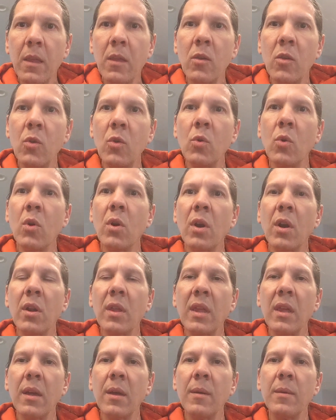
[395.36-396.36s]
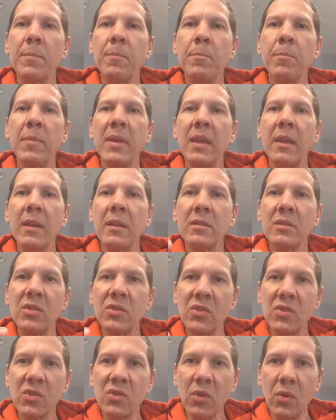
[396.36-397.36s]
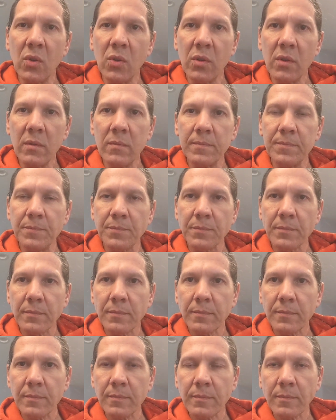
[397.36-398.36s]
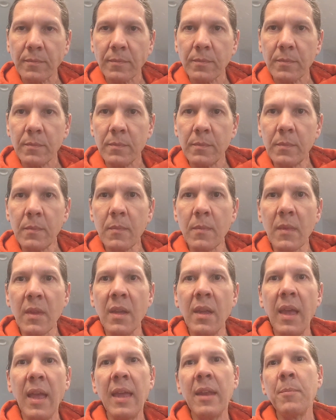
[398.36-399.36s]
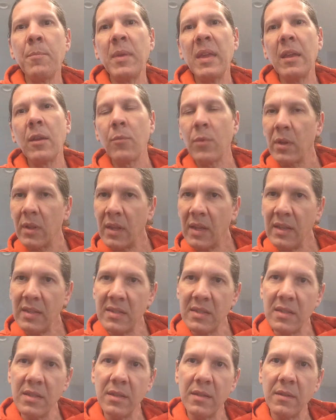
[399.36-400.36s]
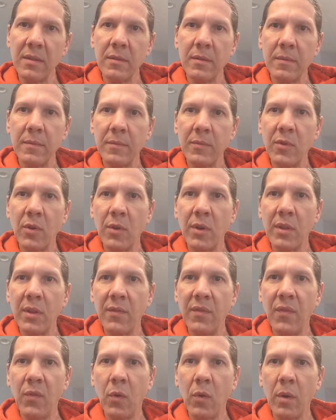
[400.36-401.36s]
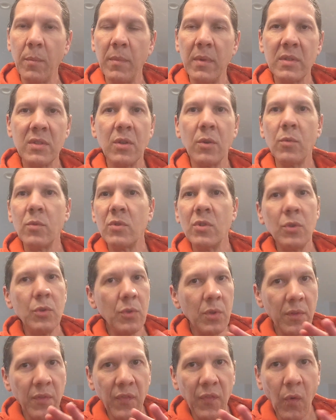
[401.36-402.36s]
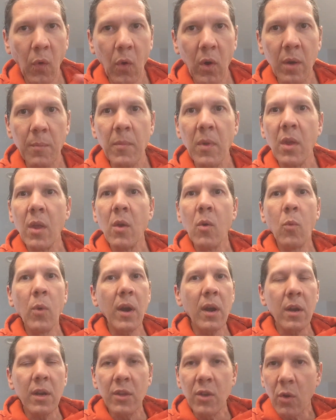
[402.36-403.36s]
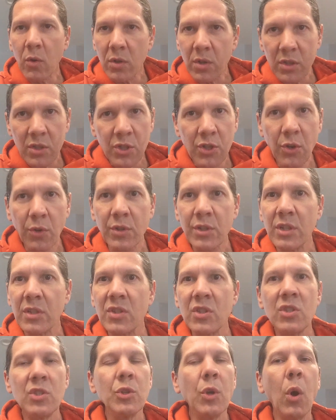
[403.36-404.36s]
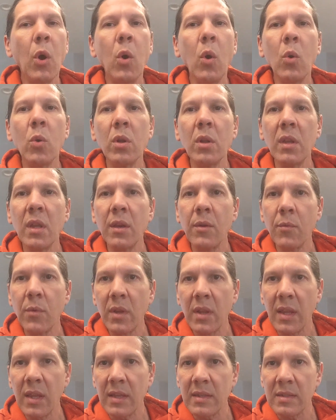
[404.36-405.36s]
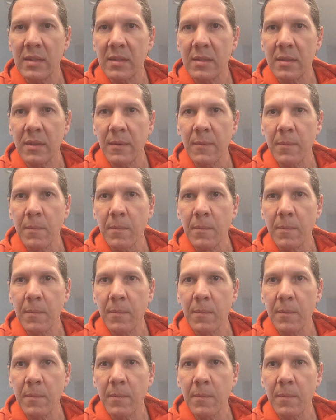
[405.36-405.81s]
You're being sung and being released during the form. So do the form where you're just totally released,